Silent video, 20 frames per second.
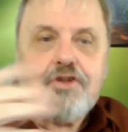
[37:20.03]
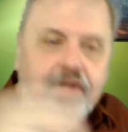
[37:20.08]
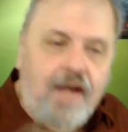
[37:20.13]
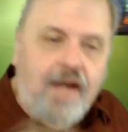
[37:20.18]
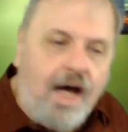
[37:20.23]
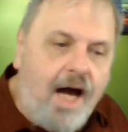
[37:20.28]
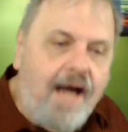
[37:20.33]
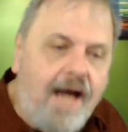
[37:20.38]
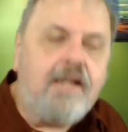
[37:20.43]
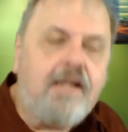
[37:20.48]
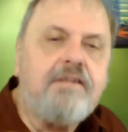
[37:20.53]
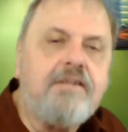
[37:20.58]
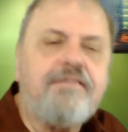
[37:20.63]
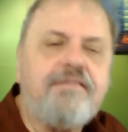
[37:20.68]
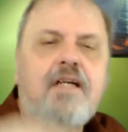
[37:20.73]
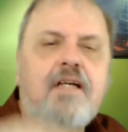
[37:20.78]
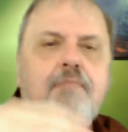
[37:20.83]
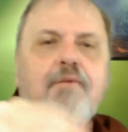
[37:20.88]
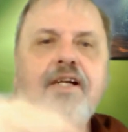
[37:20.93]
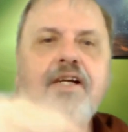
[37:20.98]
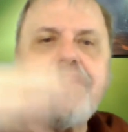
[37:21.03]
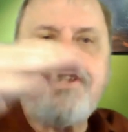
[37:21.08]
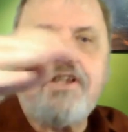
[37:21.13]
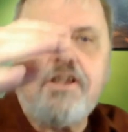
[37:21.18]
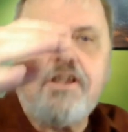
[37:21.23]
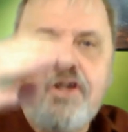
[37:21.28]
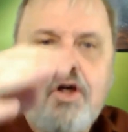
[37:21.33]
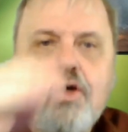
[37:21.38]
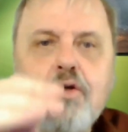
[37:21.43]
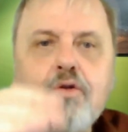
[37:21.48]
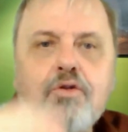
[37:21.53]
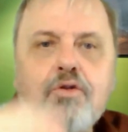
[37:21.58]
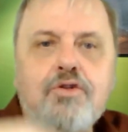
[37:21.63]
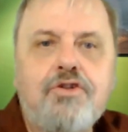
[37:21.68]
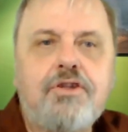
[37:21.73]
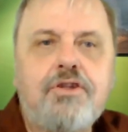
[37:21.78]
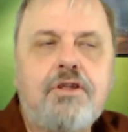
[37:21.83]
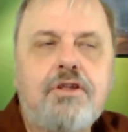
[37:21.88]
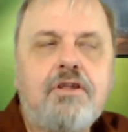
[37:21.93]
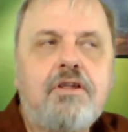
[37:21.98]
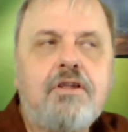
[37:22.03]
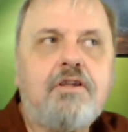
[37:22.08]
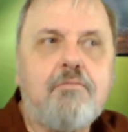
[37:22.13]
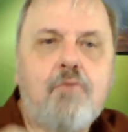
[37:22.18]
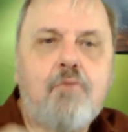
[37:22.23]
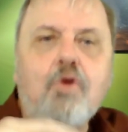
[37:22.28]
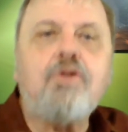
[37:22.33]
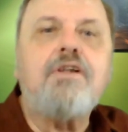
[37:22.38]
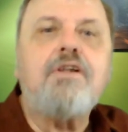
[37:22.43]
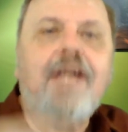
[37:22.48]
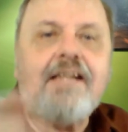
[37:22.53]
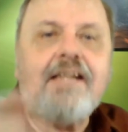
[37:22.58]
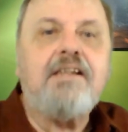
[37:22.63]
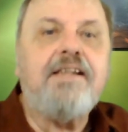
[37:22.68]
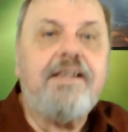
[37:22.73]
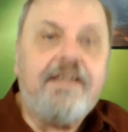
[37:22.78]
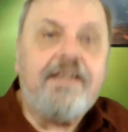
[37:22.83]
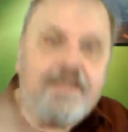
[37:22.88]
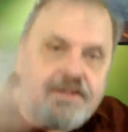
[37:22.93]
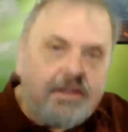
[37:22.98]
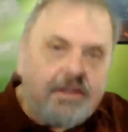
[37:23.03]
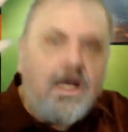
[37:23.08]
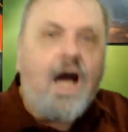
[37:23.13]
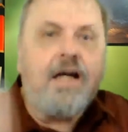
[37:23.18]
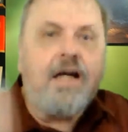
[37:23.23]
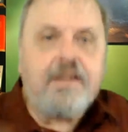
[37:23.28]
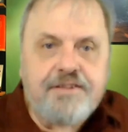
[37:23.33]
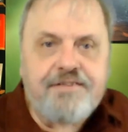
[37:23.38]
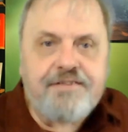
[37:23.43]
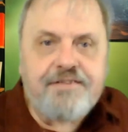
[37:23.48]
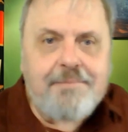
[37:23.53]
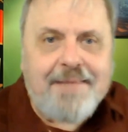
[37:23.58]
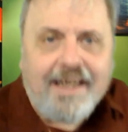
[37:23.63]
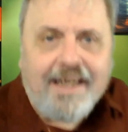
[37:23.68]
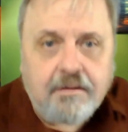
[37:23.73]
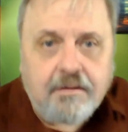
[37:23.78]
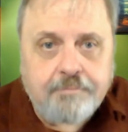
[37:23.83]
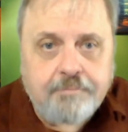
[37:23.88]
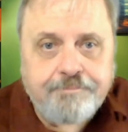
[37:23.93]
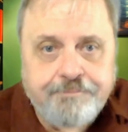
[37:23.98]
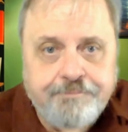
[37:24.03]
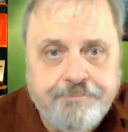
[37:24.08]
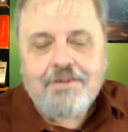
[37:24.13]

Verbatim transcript: So, the higher the vibration goes, the more likely it is God is female.